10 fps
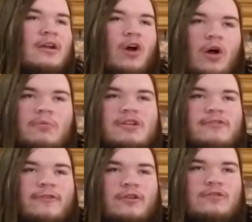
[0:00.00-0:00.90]
It always
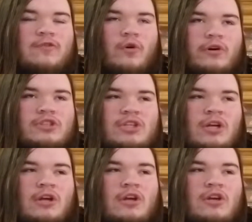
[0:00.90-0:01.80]
feels forced.
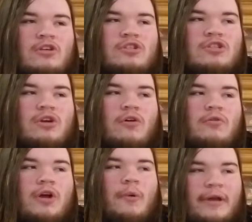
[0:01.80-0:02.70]

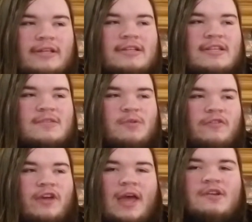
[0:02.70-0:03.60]
So going into this
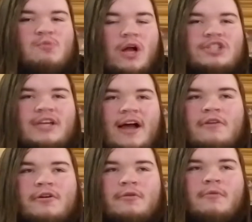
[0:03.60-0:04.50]
movie and watching
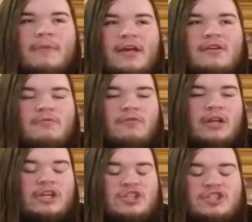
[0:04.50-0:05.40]
how their
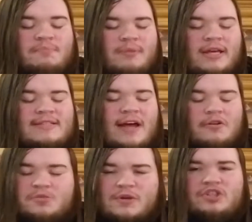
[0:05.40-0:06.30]
relationship plays
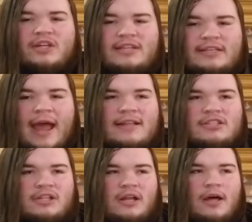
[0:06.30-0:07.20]
out, especially at the
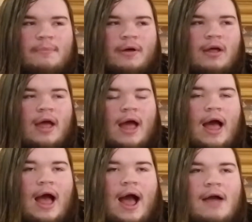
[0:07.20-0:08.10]
dance club,
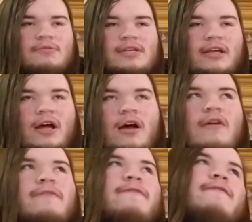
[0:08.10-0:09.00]
I was like,
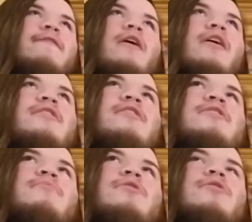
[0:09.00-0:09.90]
oh, fuck
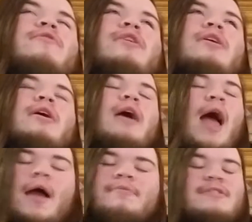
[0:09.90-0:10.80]
this movie.
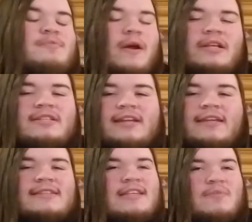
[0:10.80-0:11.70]
I was ready to
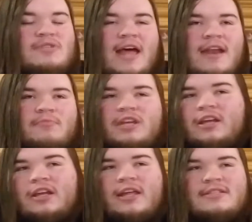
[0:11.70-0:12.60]
take the same stand I'm
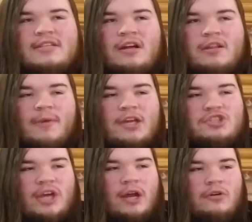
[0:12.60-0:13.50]
taking against it on the main
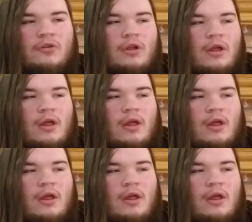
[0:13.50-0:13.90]
channel.